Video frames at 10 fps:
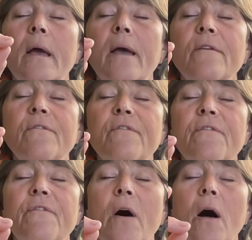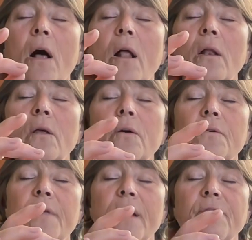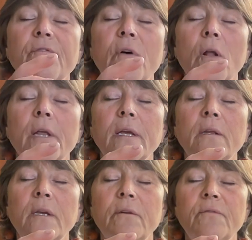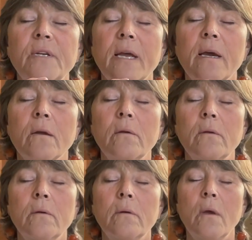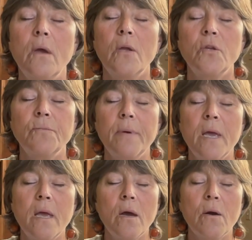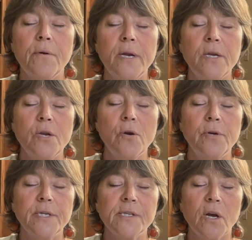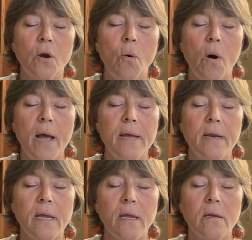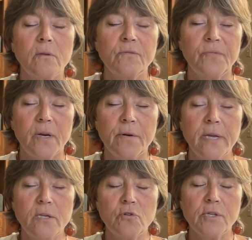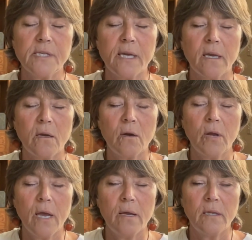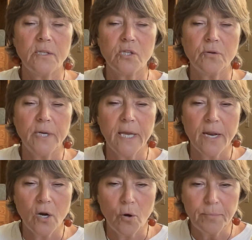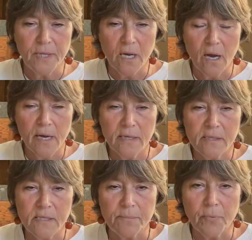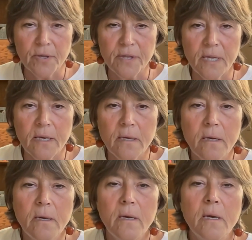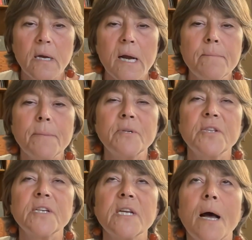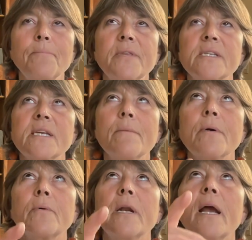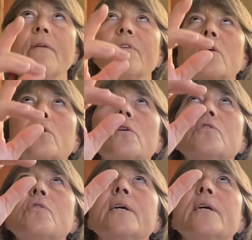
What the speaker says: And follow that falling leaf down. You may already notice a quieting. It's very interesting. Okay, let's do it again. Open the eyes, deep breath in. Come up to the top. This time I'm going to have you close your